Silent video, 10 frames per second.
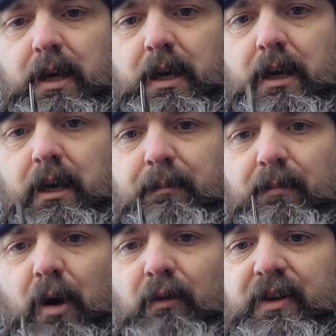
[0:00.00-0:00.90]

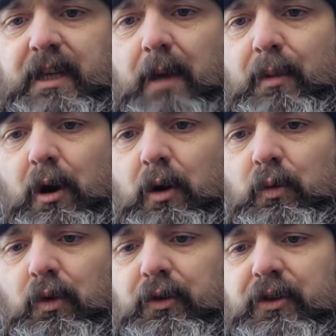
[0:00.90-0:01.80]
Horace Kephart
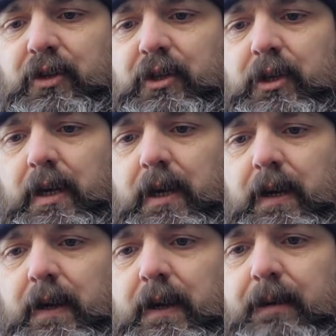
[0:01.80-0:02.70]
was
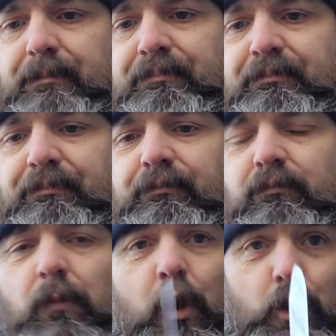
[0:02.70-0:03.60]

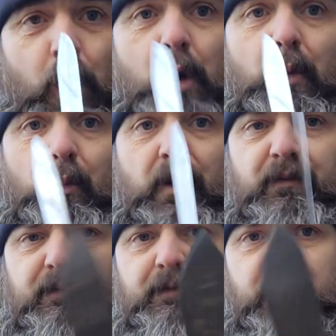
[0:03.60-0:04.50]
going
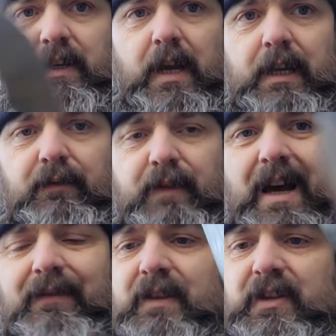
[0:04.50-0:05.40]
with this kind of
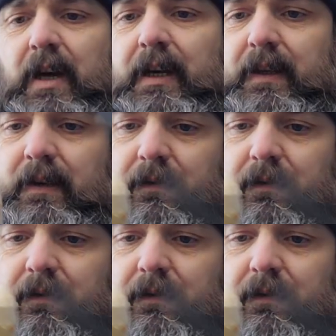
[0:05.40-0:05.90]
knife design,